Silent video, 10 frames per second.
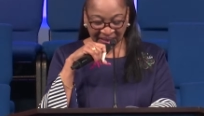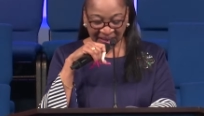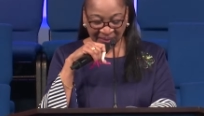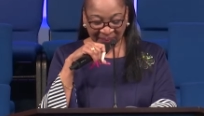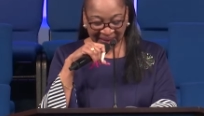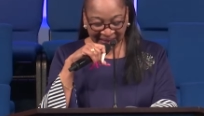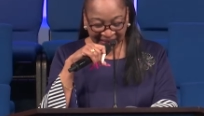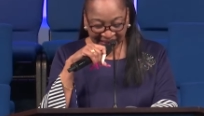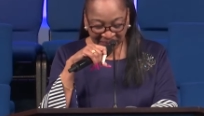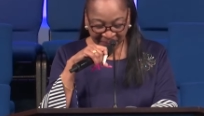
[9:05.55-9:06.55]
a
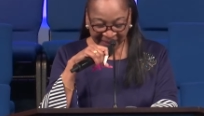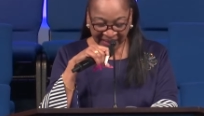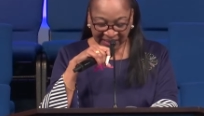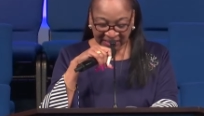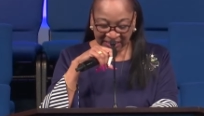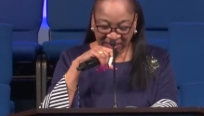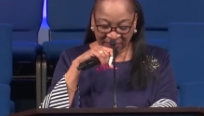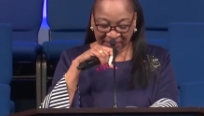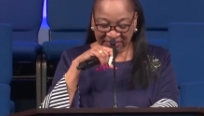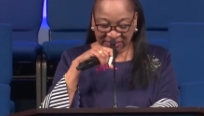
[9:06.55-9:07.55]
blind beggar named
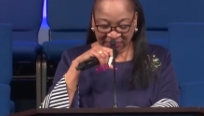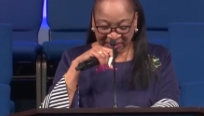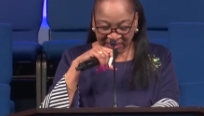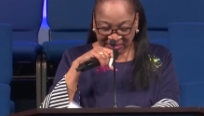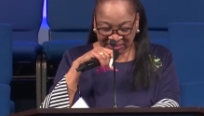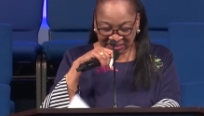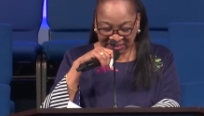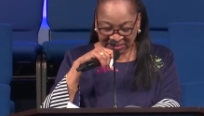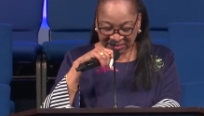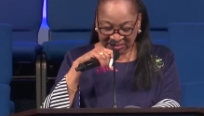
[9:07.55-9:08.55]

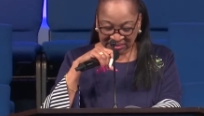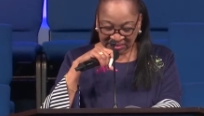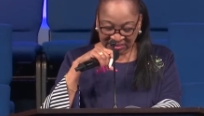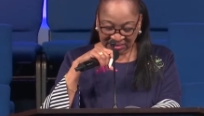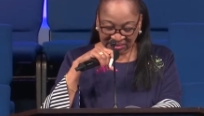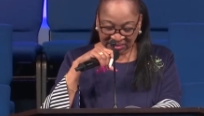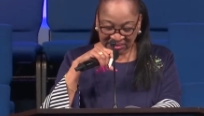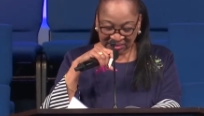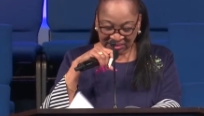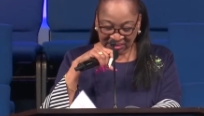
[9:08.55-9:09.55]
Bartimaeus,
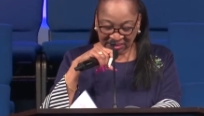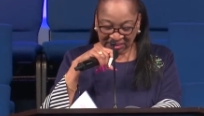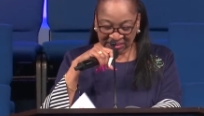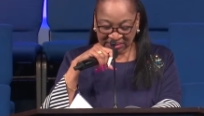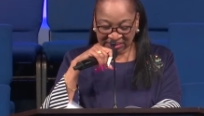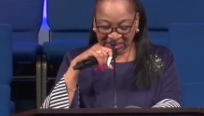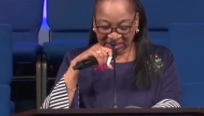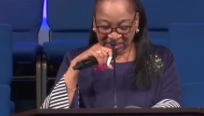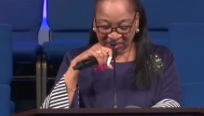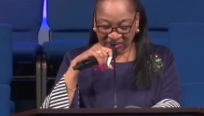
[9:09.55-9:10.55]
son
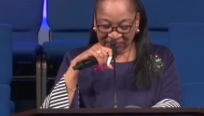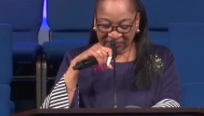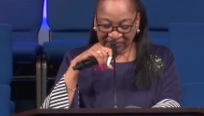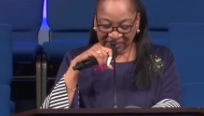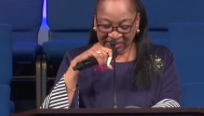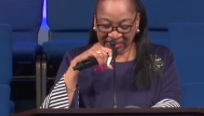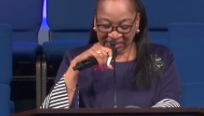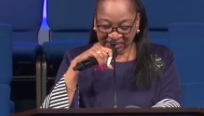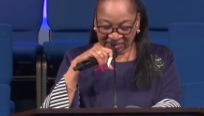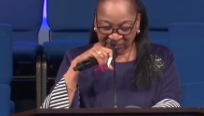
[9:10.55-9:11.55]
of
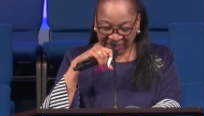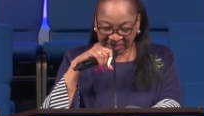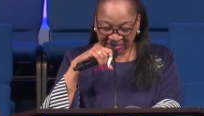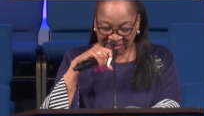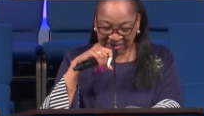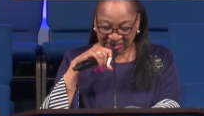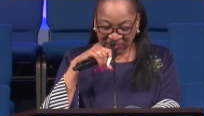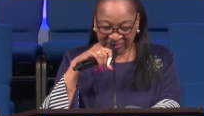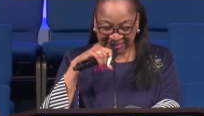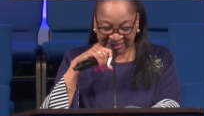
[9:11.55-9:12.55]
Timaeus,
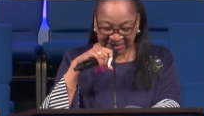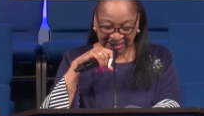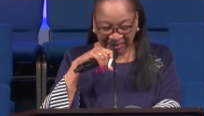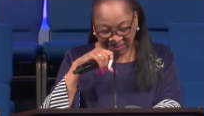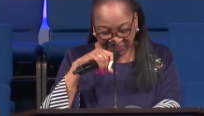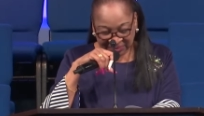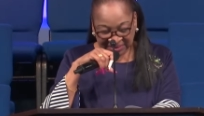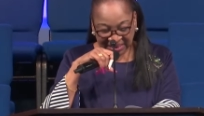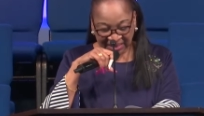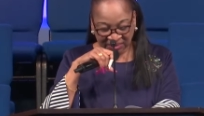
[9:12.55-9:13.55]
was sitting
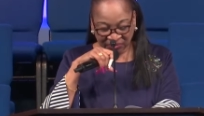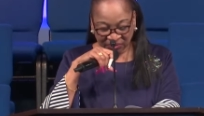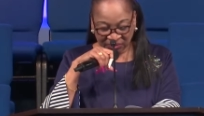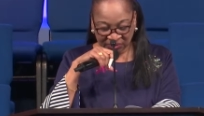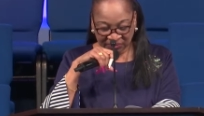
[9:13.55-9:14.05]
beside the road.